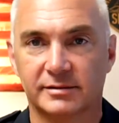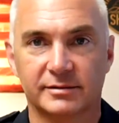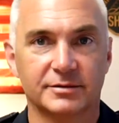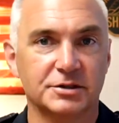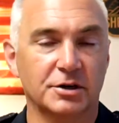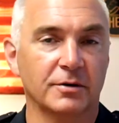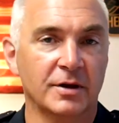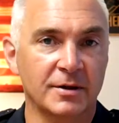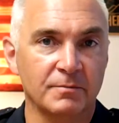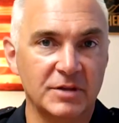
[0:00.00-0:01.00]
So
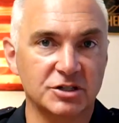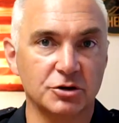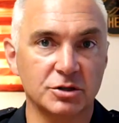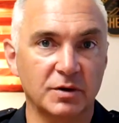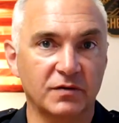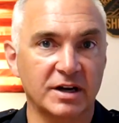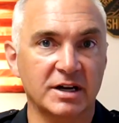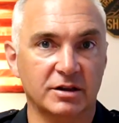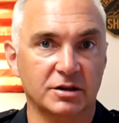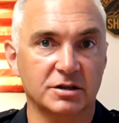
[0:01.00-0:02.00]
as soon as we find
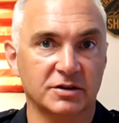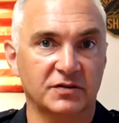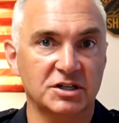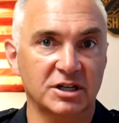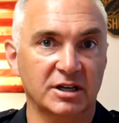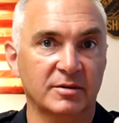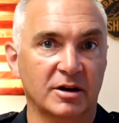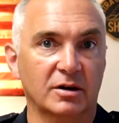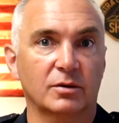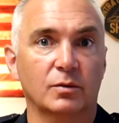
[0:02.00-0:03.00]
out that there's a phishing
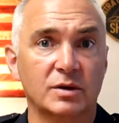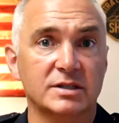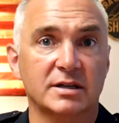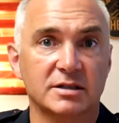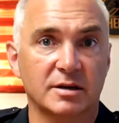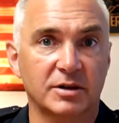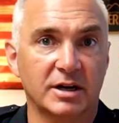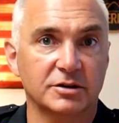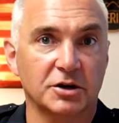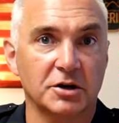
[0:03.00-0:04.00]
email, we send something
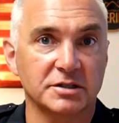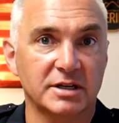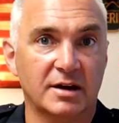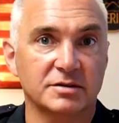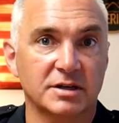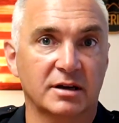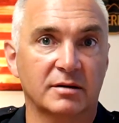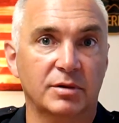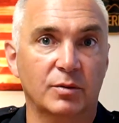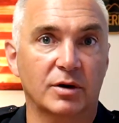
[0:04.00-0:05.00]
out to all staff saying,
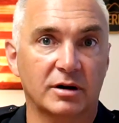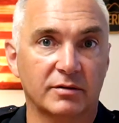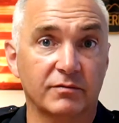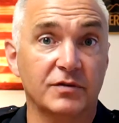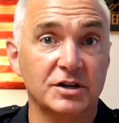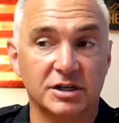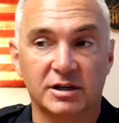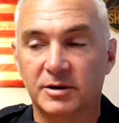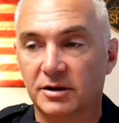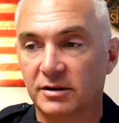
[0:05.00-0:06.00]
beware phishing
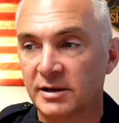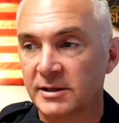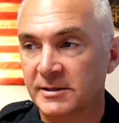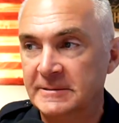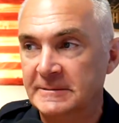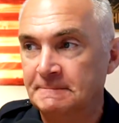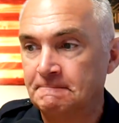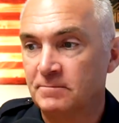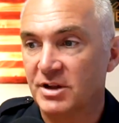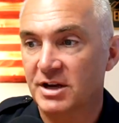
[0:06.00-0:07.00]
email.
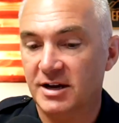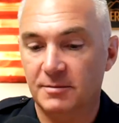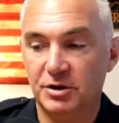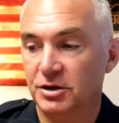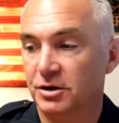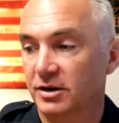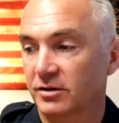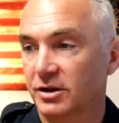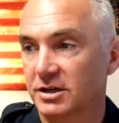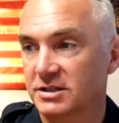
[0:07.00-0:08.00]
But Yuri,
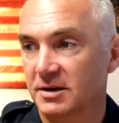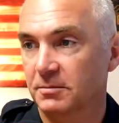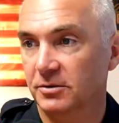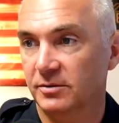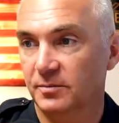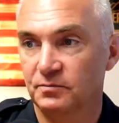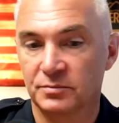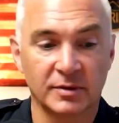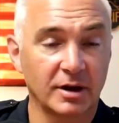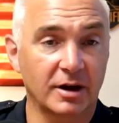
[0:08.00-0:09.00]
good example.
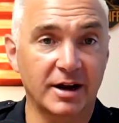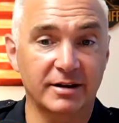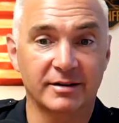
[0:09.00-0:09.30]
All right.